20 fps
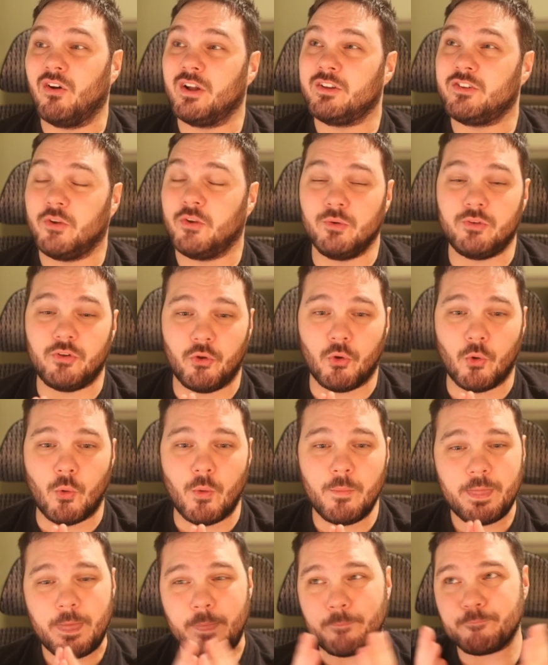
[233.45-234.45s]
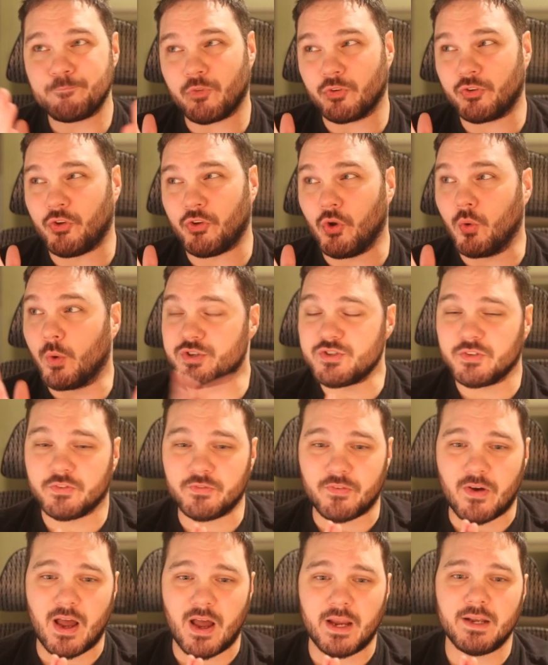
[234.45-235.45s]
2/2 for 2, which is
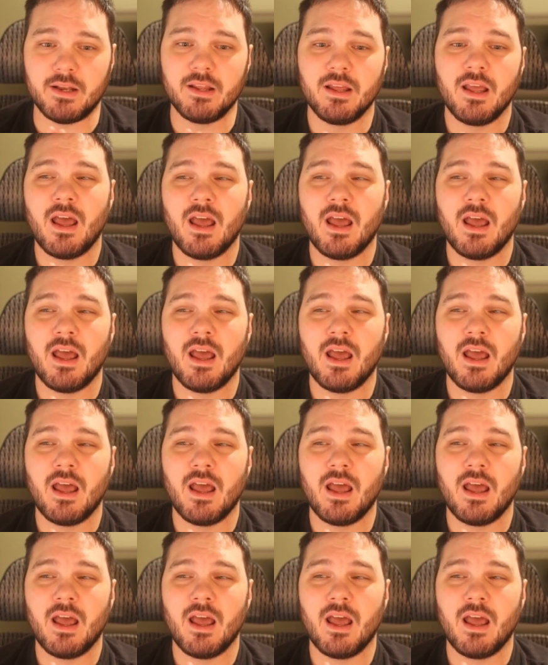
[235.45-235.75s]
fine.